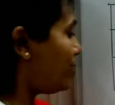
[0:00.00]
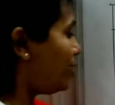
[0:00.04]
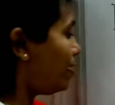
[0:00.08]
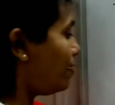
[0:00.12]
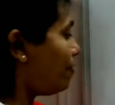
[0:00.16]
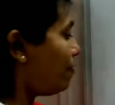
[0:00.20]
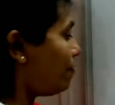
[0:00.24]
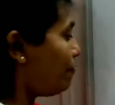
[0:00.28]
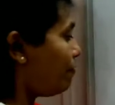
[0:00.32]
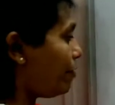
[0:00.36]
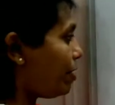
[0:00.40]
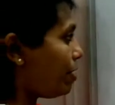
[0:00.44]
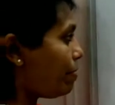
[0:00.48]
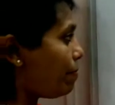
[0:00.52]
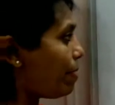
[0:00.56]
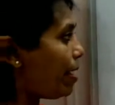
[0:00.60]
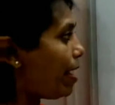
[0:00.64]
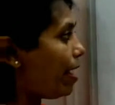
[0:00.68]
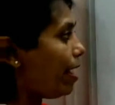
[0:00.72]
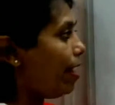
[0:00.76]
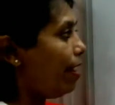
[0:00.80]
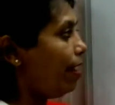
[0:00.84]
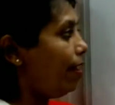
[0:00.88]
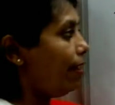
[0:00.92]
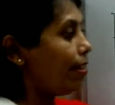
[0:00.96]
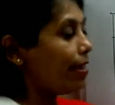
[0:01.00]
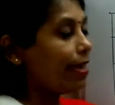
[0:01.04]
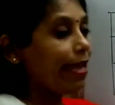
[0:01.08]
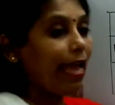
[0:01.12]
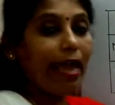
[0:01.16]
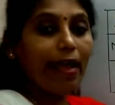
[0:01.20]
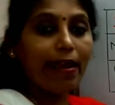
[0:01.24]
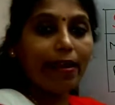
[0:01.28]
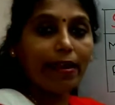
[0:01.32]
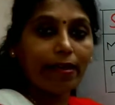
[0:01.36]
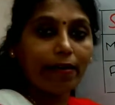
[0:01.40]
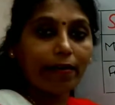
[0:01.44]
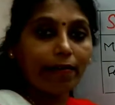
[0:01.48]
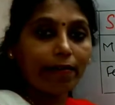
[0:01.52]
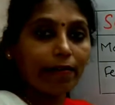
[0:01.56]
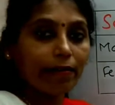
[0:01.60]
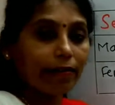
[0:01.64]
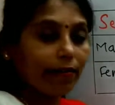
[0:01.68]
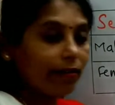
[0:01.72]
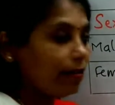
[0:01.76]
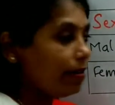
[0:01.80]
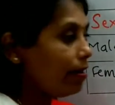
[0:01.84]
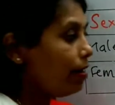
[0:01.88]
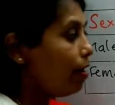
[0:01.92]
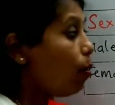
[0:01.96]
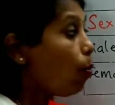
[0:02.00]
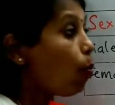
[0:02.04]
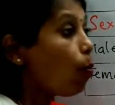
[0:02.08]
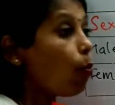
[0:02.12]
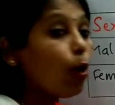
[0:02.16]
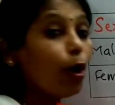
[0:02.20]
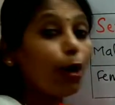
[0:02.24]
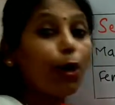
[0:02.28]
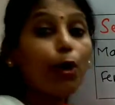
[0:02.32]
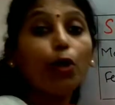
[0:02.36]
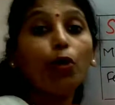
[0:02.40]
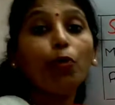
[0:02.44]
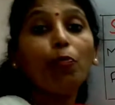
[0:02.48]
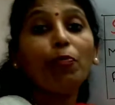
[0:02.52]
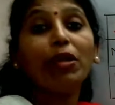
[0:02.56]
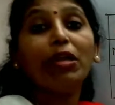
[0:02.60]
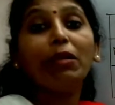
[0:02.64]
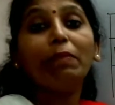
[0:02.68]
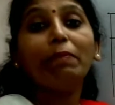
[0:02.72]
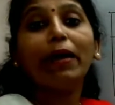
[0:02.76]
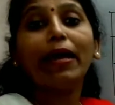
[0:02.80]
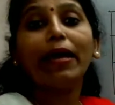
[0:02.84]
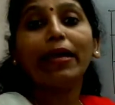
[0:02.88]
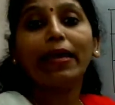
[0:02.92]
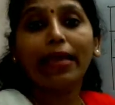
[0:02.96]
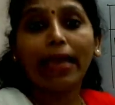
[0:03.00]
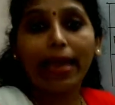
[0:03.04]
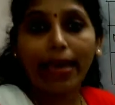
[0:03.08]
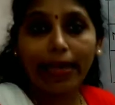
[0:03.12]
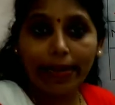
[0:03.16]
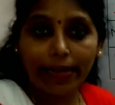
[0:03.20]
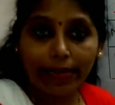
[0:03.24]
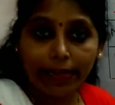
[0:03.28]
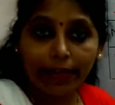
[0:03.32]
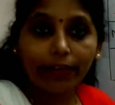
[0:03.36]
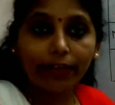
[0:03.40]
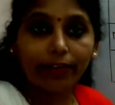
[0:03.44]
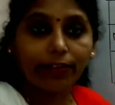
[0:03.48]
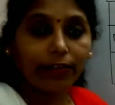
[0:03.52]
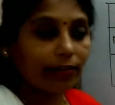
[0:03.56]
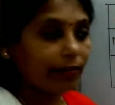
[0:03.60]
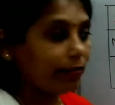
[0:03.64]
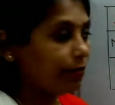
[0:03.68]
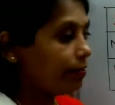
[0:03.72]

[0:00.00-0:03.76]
female carrier. What do you mean by carrier?